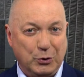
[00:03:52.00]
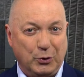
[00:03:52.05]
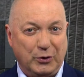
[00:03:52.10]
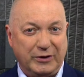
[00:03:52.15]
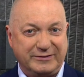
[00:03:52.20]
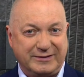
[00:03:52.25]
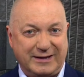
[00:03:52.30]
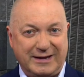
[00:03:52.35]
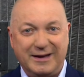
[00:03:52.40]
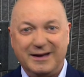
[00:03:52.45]

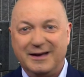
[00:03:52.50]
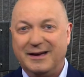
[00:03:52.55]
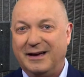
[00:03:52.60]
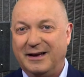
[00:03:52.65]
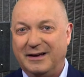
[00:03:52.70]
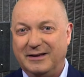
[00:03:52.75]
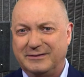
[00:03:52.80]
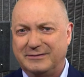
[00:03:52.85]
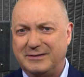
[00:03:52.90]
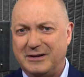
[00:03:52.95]
noisy
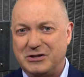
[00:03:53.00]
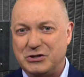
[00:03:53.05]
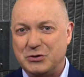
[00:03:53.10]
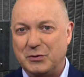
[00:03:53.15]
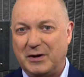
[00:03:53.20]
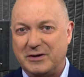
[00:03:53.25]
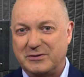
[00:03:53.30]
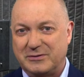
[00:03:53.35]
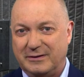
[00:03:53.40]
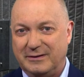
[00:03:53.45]
uh,
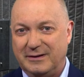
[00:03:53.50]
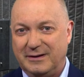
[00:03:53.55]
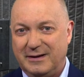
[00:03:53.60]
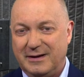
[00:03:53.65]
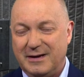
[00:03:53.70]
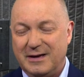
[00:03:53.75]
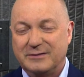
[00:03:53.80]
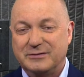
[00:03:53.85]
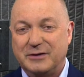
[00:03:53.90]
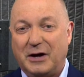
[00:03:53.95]
situation.
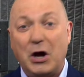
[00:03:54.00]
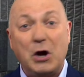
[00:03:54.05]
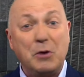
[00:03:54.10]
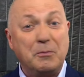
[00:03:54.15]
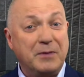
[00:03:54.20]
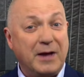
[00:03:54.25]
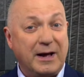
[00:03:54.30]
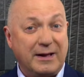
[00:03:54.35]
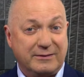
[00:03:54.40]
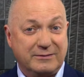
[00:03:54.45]
So I
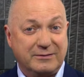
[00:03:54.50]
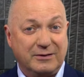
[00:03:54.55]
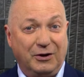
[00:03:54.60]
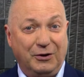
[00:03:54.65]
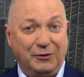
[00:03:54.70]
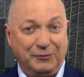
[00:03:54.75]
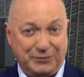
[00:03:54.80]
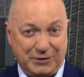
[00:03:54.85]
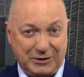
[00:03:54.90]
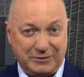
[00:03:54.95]
hope that's
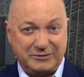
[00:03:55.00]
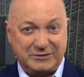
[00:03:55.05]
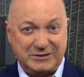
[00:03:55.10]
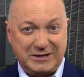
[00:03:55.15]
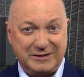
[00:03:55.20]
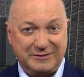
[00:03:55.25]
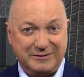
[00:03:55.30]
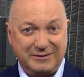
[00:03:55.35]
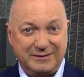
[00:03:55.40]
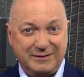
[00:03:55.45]
of use to
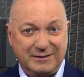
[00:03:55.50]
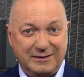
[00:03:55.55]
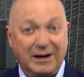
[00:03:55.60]
you,